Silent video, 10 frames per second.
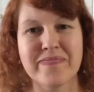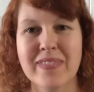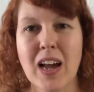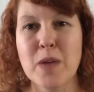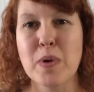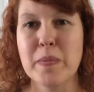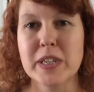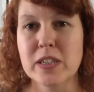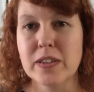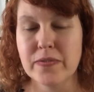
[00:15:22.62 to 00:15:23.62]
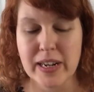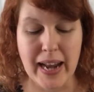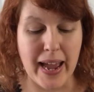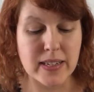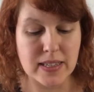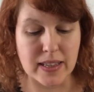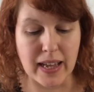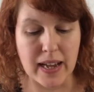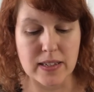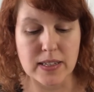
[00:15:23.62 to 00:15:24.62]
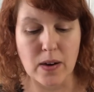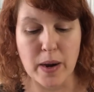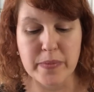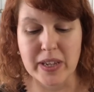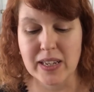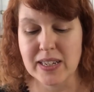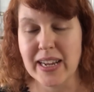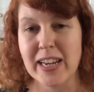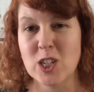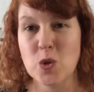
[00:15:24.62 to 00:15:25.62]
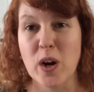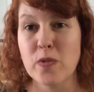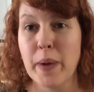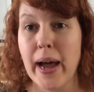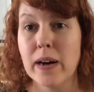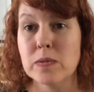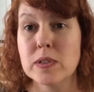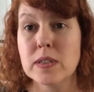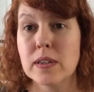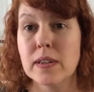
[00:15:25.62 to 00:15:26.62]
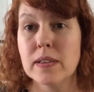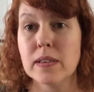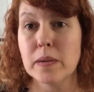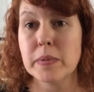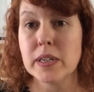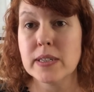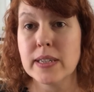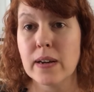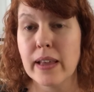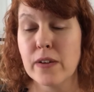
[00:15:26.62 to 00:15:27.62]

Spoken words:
I'd probably do it for less than that. So I'm thinking £10 to £12 I'm going to sell that